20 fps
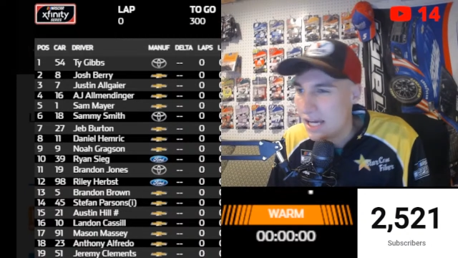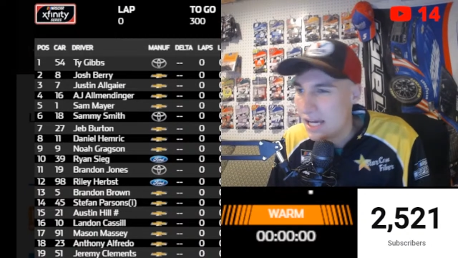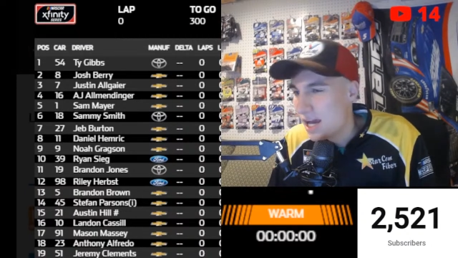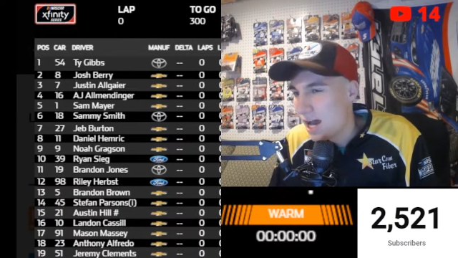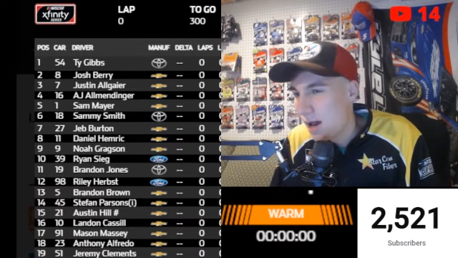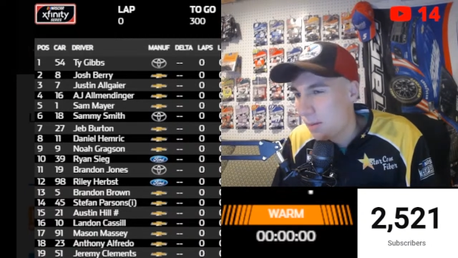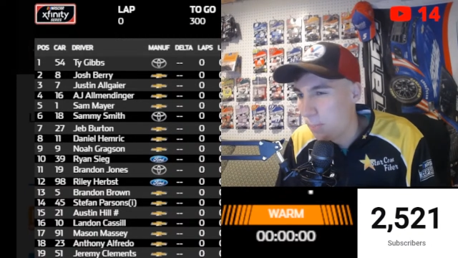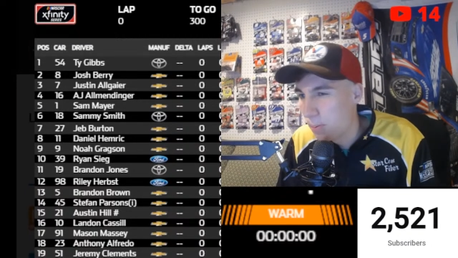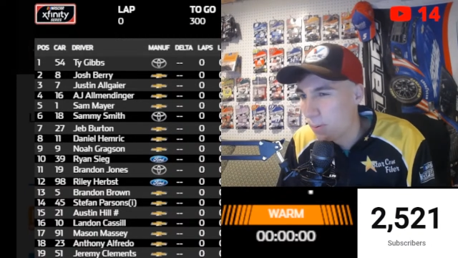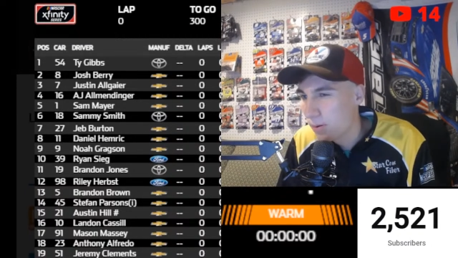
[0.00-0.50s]

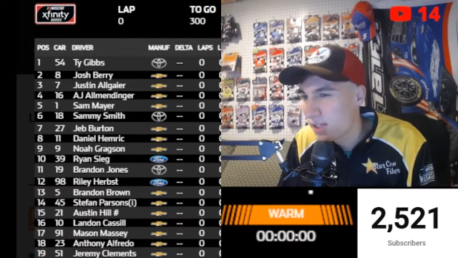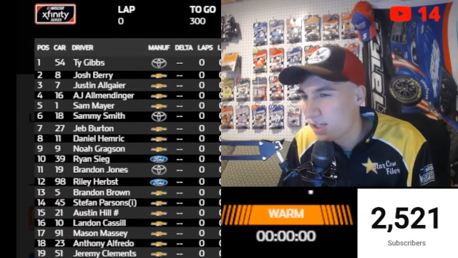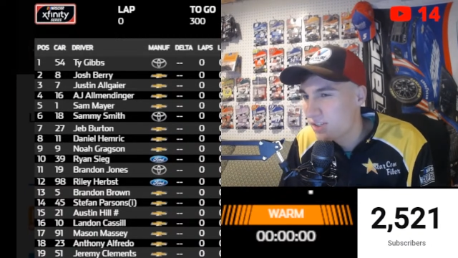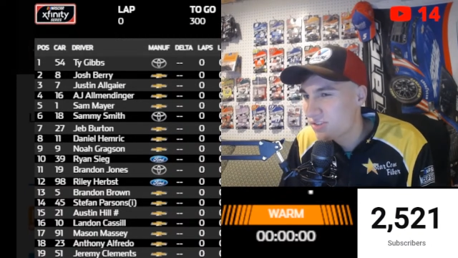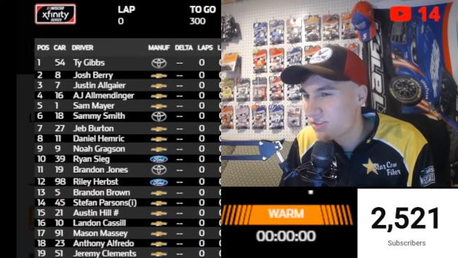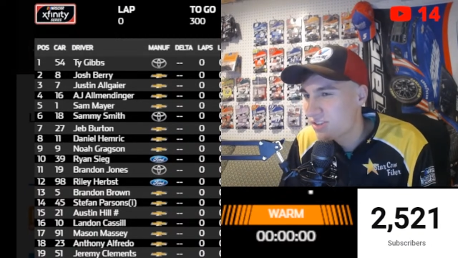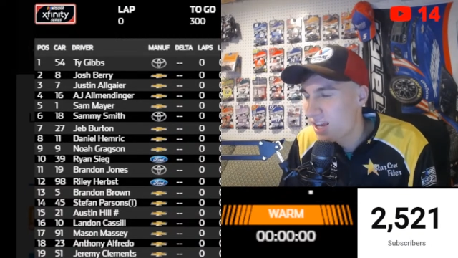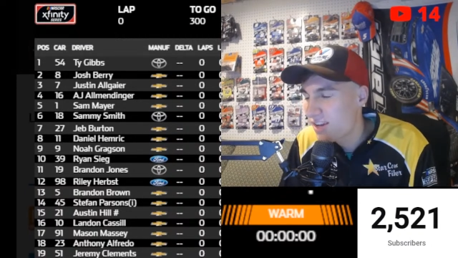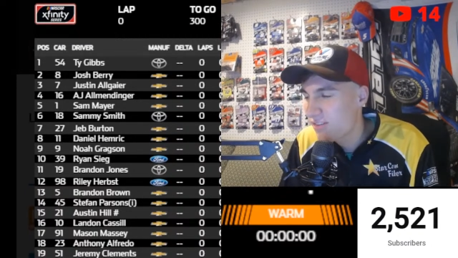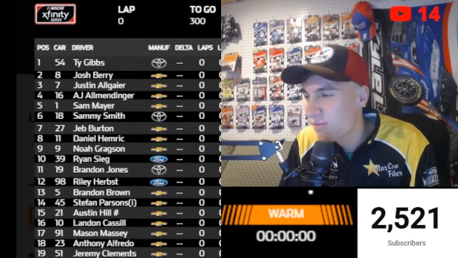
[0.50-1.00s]
A pretty
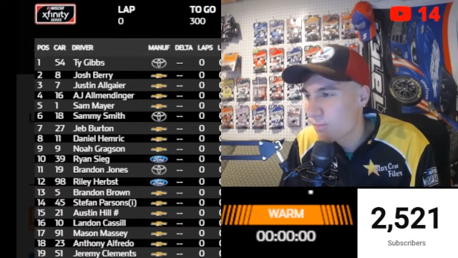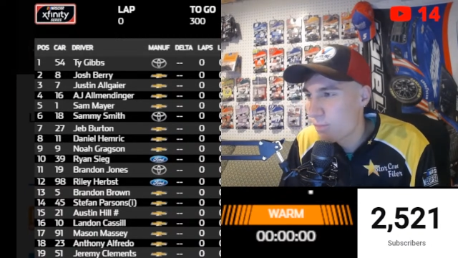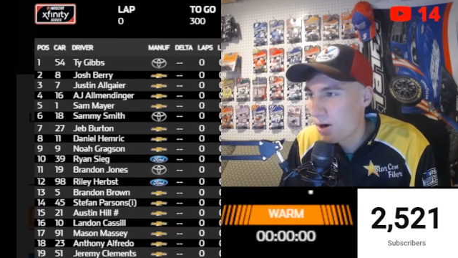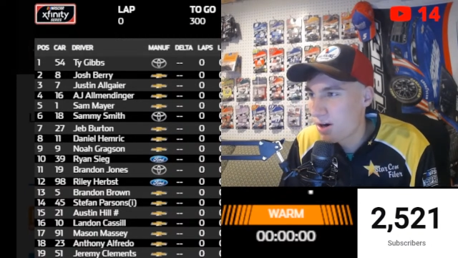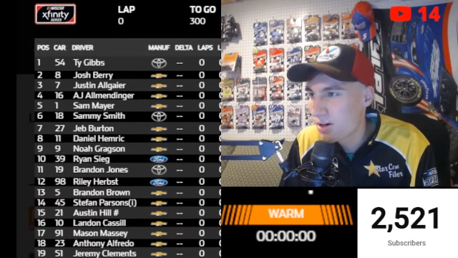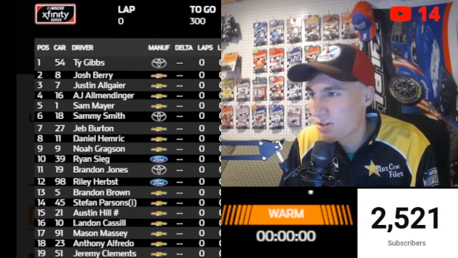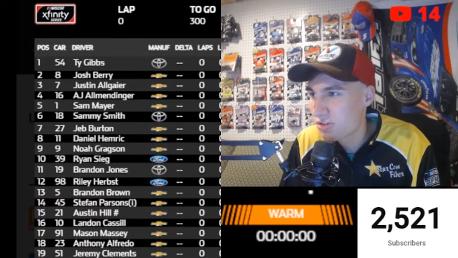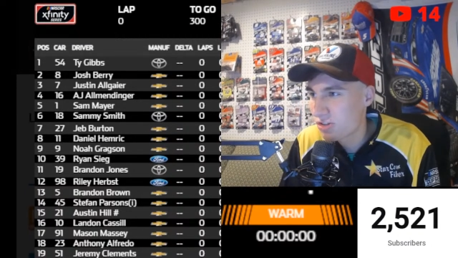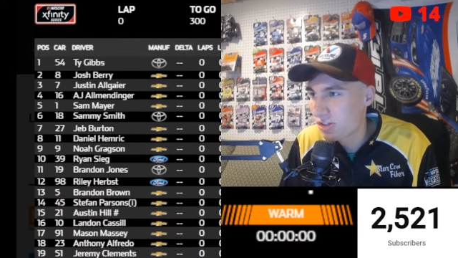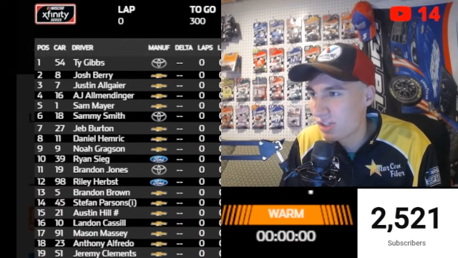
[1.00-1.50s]
safe
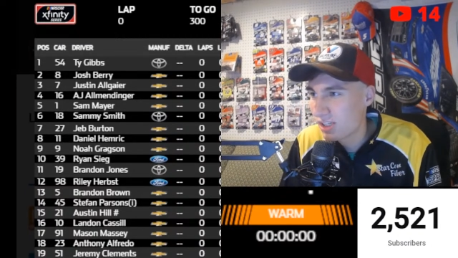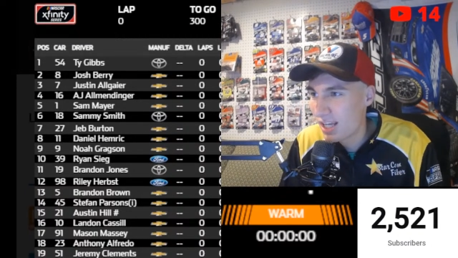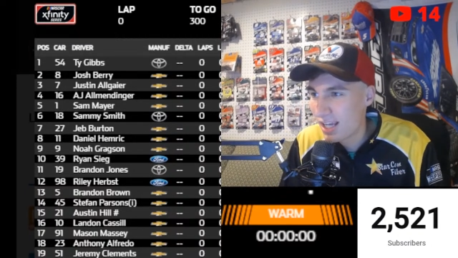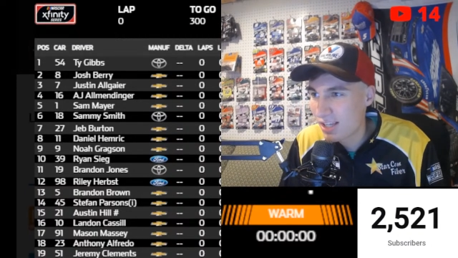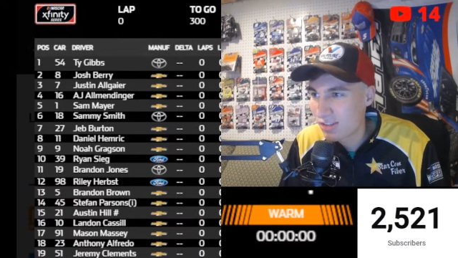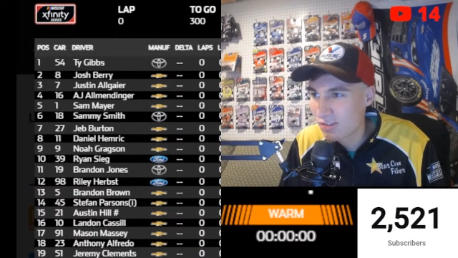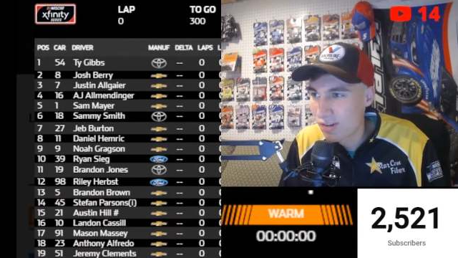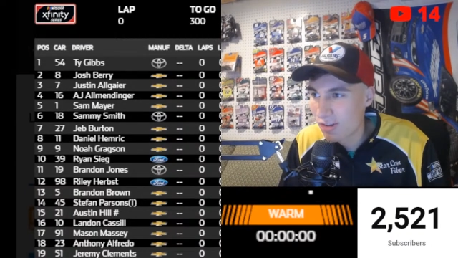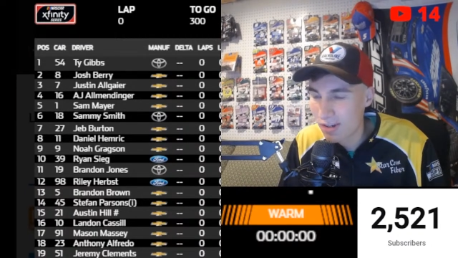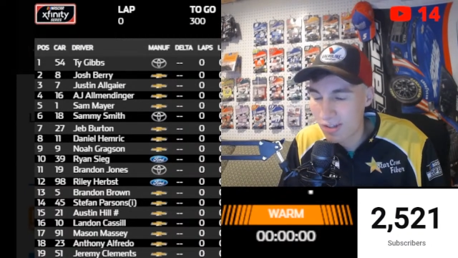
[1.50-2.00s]
margin
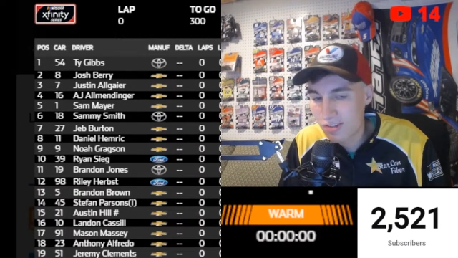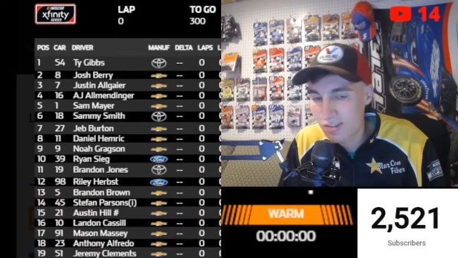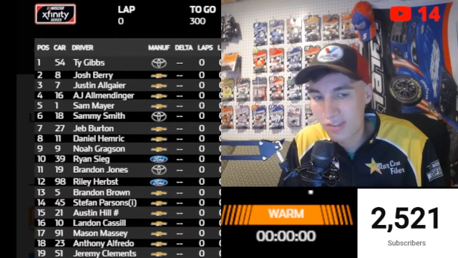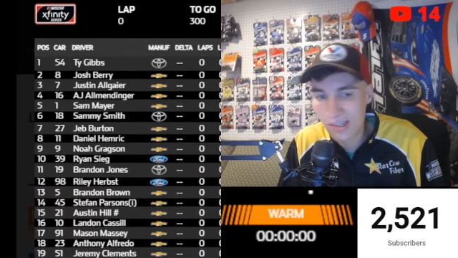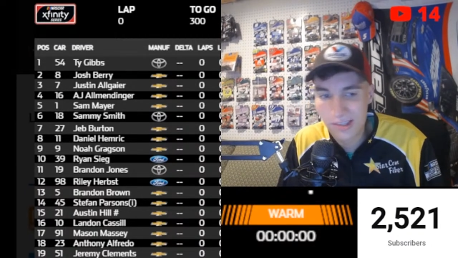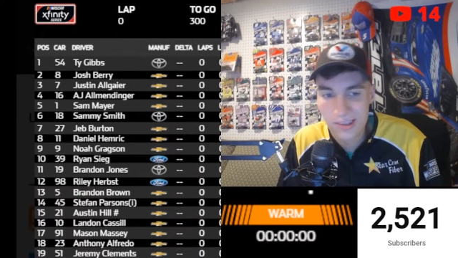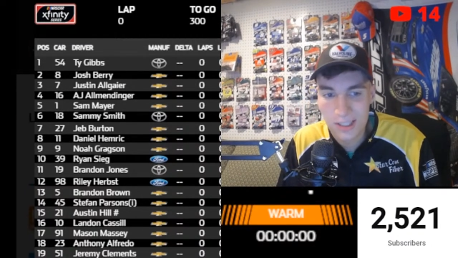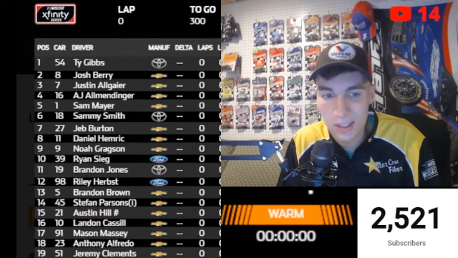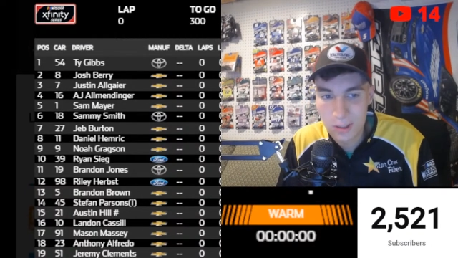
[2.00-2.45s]
as long as nothing